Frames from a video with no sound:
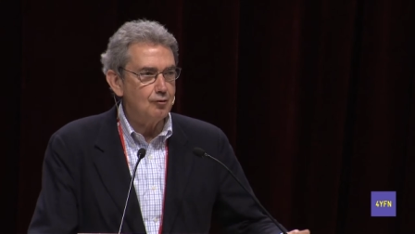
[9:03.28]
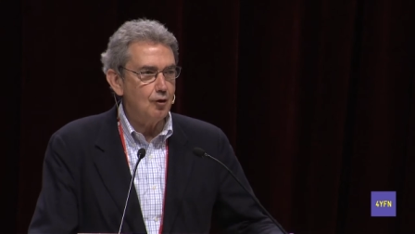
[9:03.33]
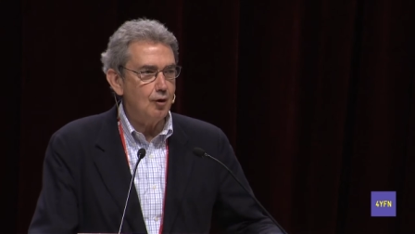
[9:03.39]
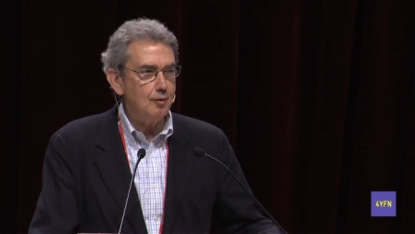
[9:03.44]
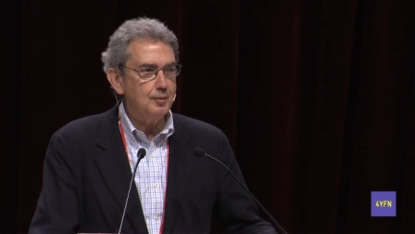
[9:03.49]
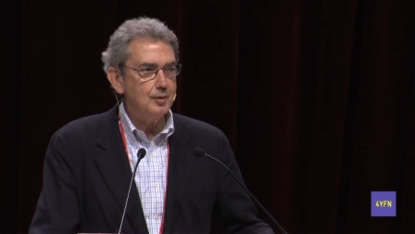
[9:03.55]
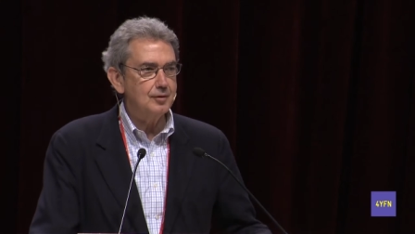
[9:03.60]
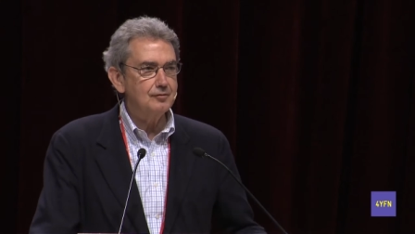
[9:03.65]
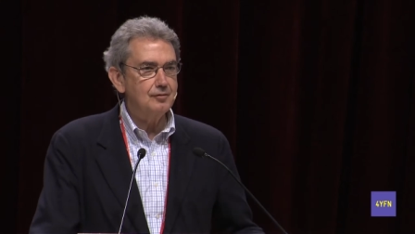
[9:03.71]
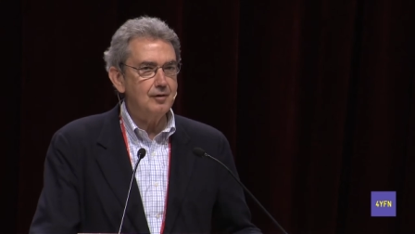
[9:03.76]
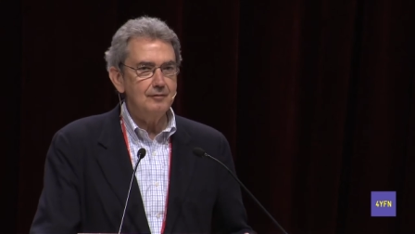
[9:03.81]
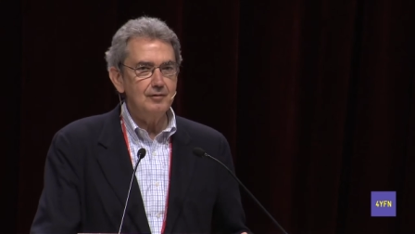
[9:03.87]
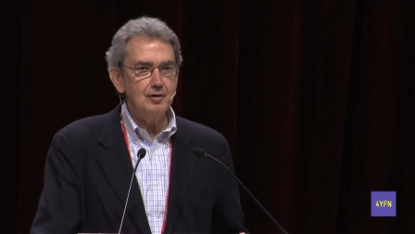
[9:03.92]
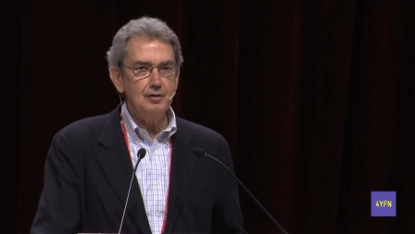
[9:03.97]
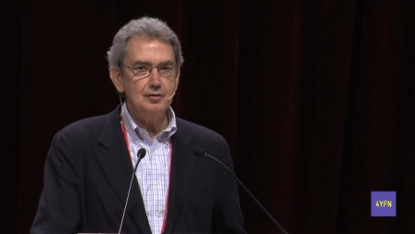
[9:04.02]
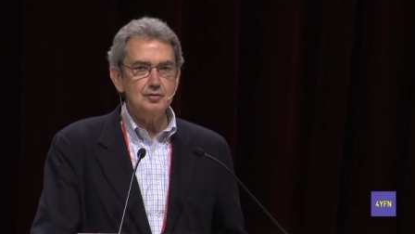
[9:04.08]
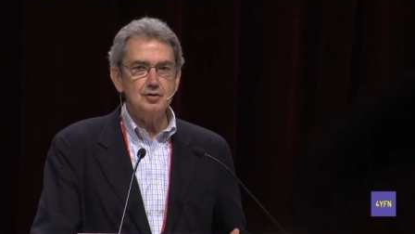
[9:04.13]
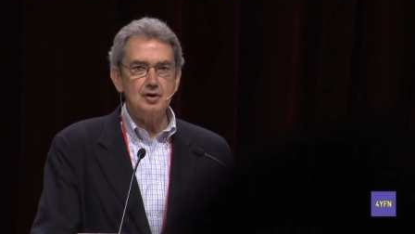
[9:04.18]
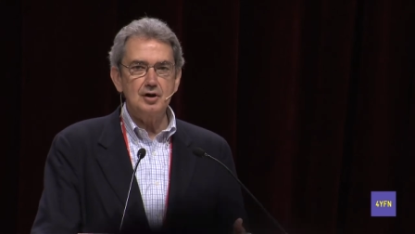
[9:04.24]
robot
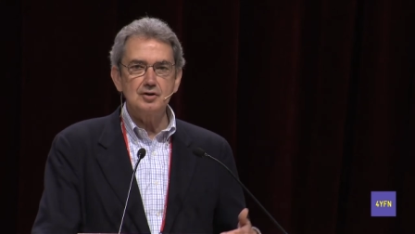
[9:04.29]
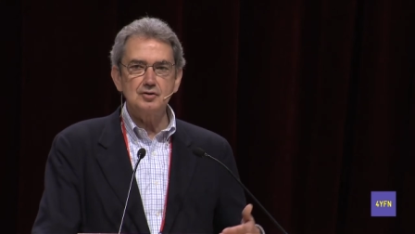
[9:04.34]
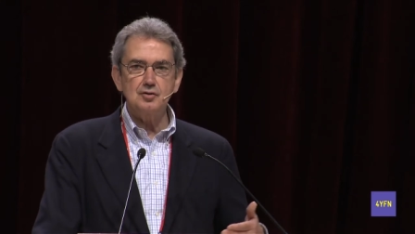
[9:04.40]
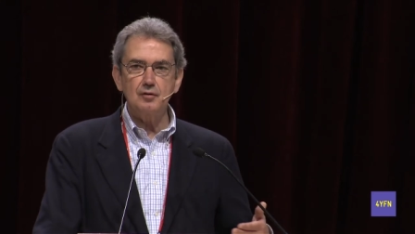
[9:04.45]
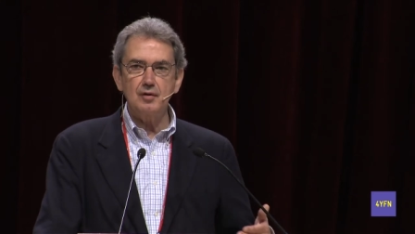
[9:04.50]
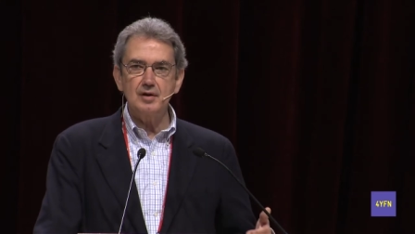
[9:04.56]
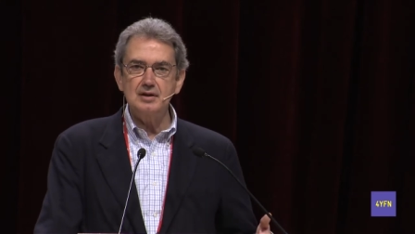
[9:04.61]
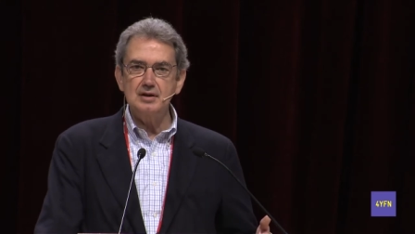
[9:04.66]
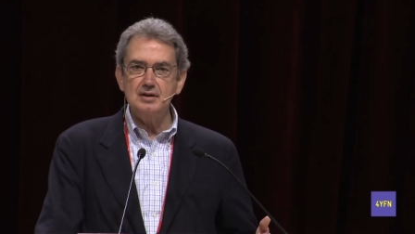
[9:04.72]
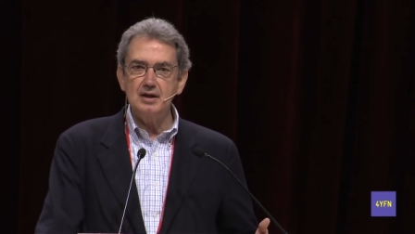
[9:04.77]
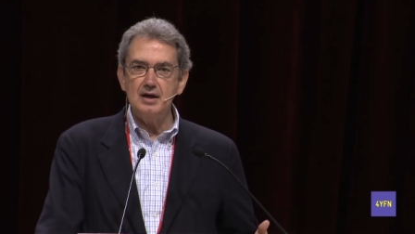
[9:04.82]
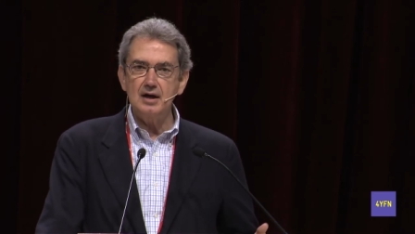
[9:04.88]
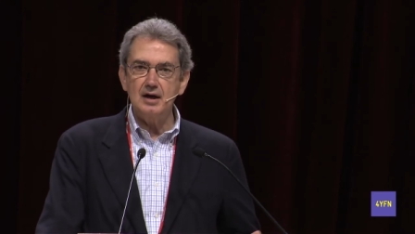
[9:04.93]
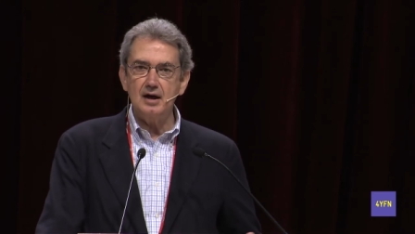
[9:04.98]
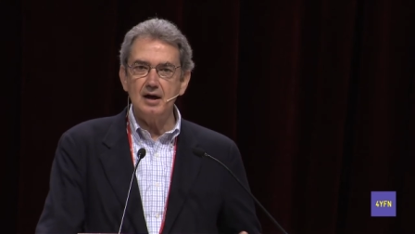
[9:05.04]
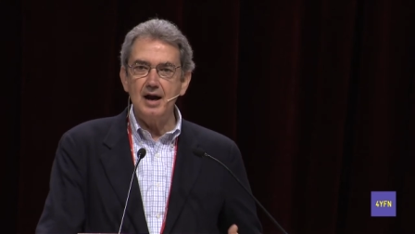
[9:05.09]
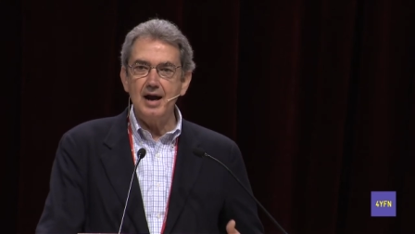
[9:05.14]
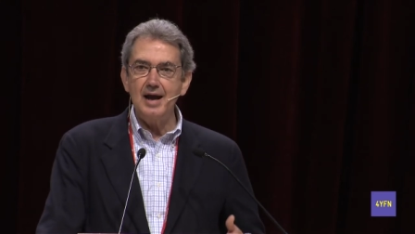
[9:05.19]
revolution is already there,